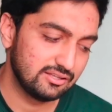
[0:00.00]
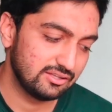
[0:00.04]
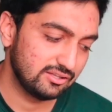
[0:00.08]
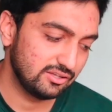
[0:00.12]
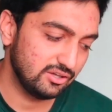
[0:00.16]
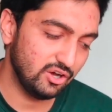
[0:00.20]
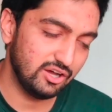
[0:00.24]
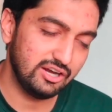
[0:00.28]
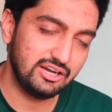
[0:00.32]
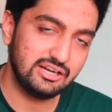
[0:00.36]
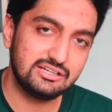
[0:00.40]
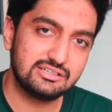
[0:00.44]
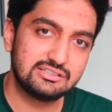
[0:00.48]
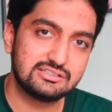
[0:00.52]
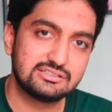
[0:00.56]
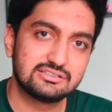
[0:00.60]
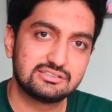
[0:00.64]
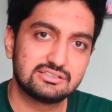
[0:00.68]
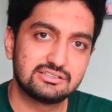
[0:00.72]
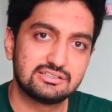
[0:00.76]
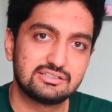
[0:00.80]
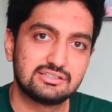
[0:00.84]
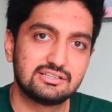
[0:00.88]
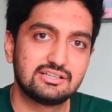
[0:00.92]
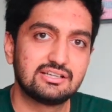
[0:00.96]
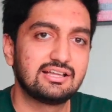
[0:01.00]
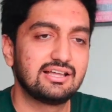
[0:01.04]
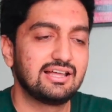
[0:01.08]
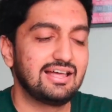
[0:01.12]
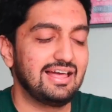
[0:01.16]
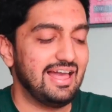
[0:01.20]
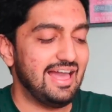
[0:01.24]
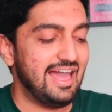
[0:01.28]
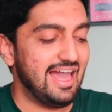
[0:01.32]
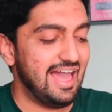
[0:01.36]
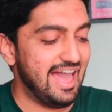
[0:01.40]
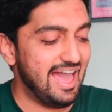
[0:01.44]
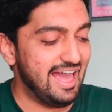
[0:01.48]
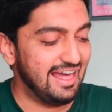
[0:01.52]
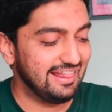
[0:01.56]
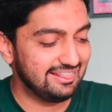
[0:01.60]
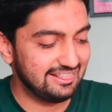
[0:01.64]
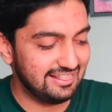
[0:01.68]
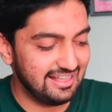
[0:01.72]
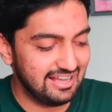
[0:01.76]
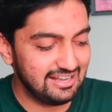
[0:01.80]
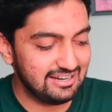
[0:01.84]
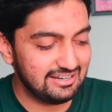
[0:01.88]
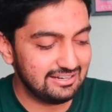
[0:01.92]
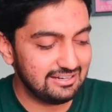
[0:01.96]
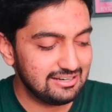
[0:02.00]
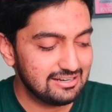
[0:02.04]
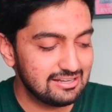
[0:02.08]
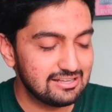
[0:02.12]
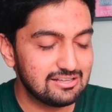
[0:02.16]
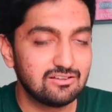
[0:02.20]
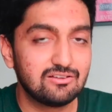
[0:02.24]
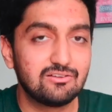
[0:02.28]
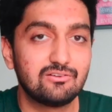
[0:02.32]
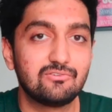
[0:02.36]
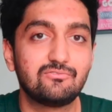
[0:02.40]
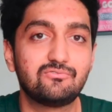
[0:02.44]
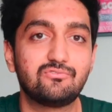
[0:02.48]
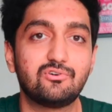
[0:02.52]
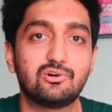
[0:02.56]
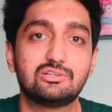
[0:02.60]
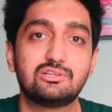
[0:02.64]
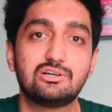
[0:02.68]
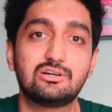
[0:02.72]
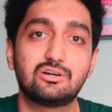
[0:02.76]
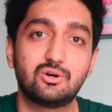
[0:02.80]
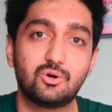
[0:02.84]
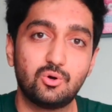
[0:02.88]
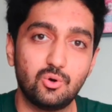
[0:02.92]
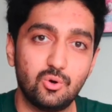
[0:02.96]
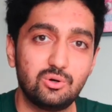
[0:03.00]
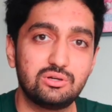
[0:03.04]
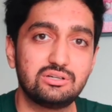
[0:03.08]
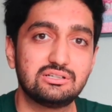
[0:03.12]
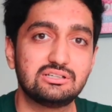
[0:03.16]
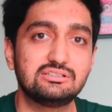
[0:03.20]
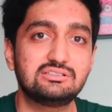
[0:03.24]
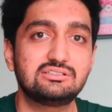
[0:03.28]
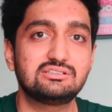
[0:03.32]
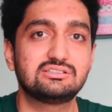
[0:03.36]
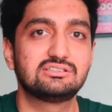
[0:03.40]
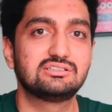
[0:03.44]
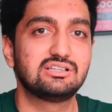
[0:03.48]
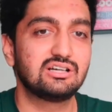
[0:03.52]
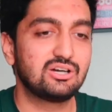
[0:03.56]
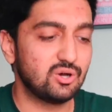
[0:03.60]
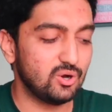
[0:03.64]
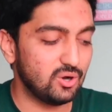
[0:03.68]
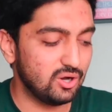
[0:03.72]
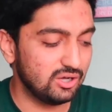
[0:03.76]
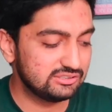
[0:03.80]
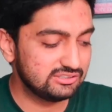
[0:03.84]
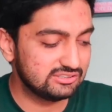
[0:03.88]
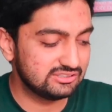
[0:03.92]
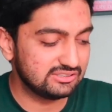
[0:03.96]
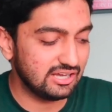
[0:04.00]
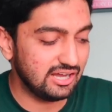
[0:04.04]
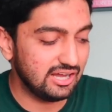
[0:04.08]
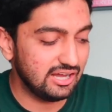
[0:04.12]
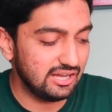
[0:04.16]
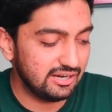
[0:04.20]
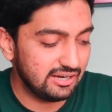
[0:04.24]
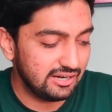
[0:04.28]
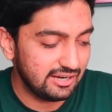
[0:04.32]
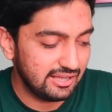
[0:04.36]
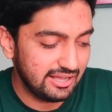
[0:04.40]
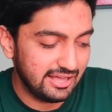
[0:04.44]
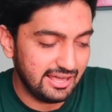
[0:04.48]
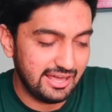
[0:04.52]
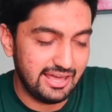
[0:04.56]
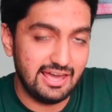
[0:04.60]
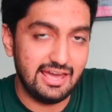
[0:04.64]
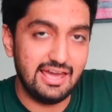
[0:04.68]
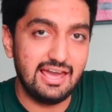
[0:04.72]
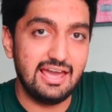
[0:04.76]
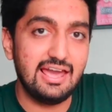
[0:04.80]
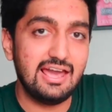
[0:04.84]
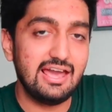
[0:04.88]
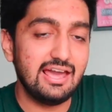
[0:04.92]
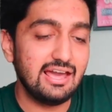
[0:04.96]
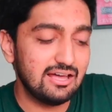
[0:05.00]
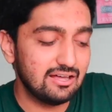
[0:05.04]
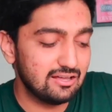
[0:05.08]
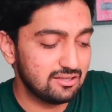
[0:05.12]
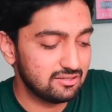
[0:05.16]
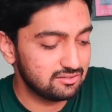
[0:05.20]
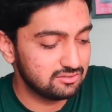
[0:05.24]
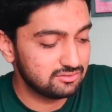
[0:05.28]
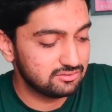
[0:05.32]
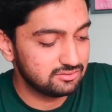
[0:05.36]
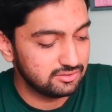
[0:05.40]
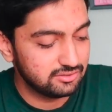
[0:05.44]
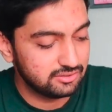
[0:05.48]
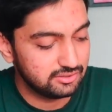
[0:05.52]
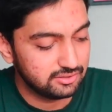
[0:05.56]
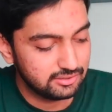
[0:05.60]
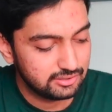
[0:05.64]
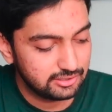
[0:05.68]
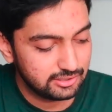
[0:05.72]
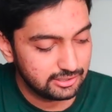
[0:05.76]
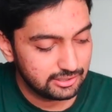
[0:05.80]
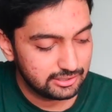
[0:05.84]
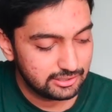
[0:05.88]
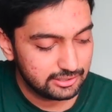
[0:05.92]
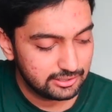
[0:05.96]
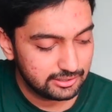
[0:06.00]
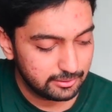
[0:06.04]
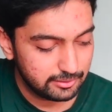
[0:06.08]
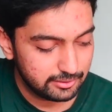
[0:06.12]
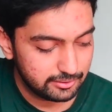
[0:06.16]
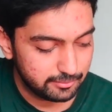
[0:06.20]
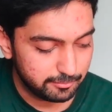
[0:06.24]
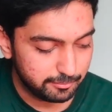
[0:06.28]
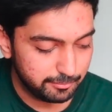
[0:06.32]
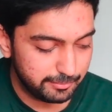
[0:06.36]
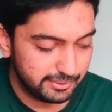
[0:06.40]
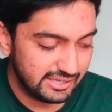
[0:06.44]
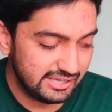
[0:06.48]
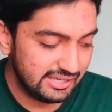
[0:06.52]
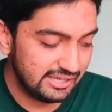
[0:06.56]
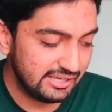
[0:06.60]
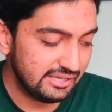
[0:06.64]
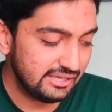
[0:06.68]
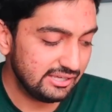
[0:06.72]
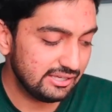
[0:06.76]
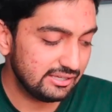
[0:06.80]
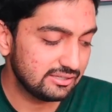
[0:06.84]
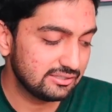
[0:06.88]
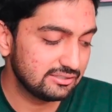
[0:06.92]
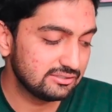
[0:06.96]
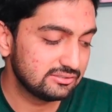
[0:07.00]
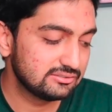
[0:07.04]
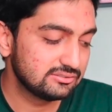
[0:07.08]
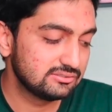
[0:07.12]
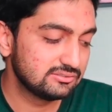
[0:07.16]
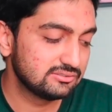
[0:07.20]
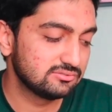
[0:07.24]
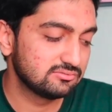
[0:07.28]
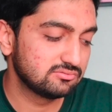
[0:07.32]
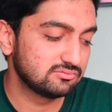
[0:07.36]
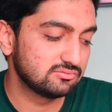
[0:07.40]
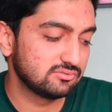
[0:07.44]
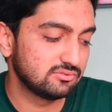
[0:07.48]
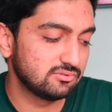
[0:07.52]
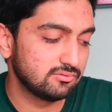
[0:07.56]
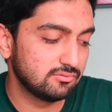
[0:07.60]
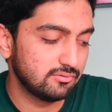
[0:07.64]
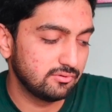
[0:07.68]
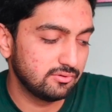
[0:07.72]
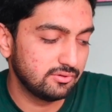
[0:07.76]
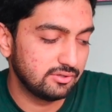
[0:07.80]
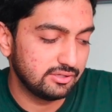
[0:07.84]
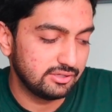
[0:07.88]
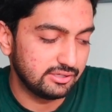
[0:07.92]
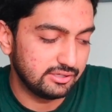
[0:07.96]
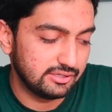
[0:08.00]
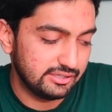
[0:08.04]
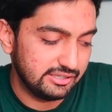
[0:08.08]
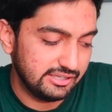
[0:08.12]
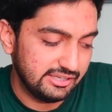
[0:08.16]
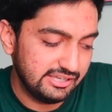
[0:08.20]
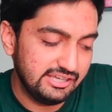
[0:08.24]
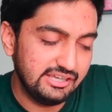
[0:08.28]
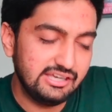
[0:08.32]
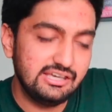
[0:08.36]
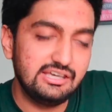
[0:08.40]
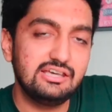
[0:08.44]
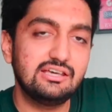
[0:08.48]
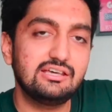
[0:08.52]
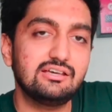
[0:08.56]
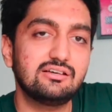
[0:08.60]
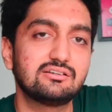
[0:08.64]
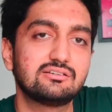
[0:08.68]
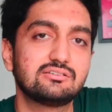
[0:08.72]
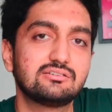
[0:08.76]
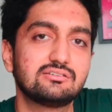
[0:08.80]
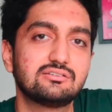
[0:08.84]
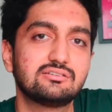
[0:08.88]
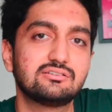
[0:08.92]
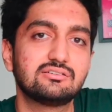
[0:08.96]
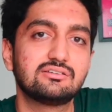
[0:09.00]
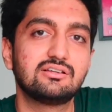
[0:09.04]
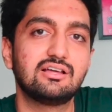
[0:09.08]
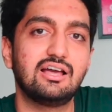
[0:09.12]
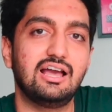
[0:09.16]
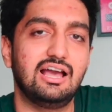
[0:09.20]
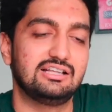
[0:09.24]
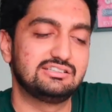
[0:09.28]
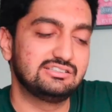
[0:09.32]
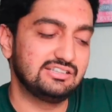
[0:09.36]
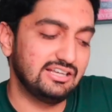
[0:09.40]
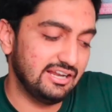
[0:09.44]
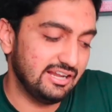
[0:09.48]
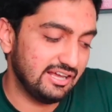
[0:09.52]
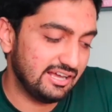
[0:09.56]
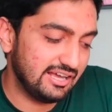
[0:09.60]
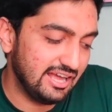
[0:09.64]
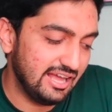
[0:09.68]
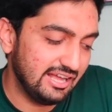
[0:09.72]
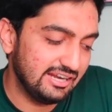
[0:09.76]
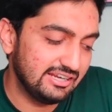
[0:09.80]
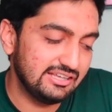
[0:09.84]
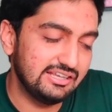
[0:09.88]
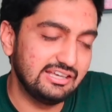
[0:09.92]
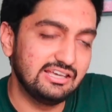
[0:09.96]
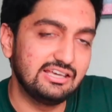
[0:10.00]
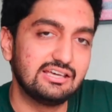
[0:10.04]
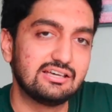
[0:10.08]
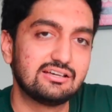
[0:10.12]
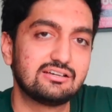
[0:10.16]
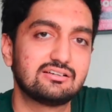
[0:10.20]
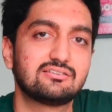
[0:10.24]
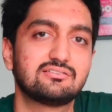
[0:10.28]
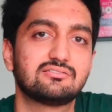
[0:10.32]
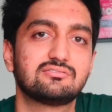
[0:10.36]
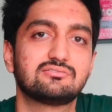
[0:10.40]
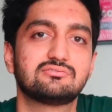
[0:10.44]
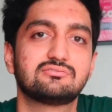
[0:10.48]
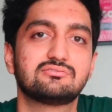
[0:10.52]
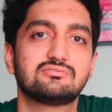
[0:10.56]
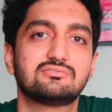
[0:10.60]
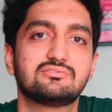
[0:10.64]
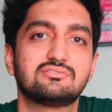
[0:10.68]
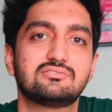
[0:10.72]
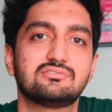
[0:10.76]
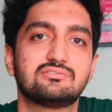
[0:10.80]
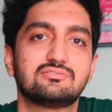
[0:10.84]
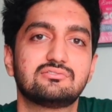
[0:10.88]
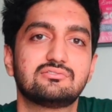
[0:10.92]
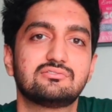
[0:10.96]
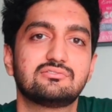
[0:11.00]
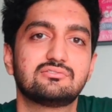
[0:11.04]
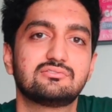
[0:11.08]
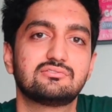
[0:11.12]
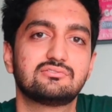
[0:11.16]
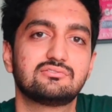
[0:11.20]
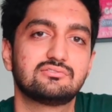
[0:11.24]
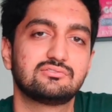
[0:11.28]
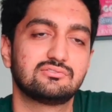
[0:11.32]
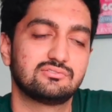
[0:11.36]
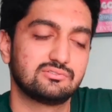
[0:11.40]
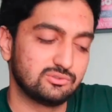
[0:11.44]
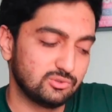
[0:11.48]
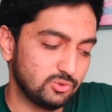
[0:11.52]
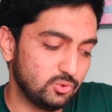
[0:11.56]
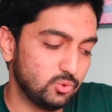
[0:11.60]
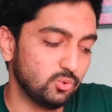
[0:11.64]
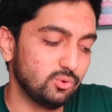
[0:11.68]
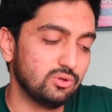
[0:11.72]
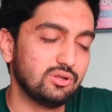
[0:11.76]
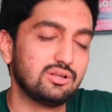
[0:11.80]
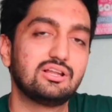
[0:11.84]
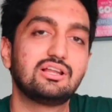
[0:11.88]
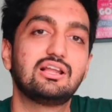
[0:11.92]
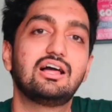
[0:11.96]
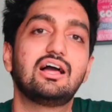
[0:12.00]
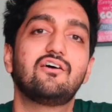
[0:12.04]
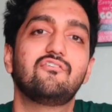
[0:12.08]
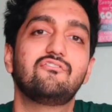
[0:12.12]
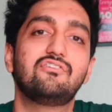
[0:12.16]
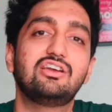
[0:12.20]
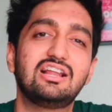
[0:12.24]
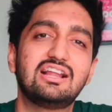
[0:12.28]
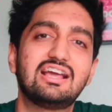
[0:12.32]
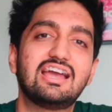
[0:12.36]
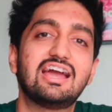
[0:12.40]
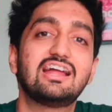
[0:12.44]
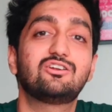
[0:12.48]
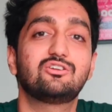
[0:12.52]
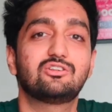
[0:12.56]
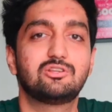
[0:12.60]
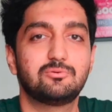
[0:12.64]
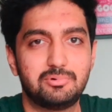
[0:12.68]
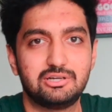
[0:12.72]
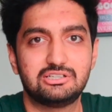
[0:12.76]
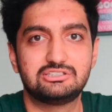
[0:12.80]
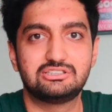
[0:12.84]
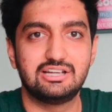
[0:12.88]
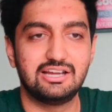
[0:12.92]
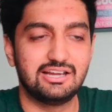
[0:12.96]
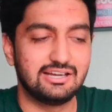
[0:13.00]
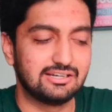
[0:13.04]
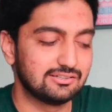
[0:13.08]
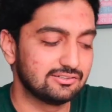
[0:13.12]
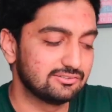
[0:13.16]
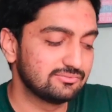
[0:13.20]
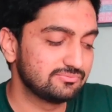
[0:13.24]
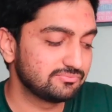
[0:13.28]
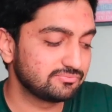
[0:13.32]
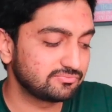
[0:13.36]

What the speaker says: Got it? And then for the chorus, the chords are A, B, E, and then again E. Cool. We'll get to the bridge later.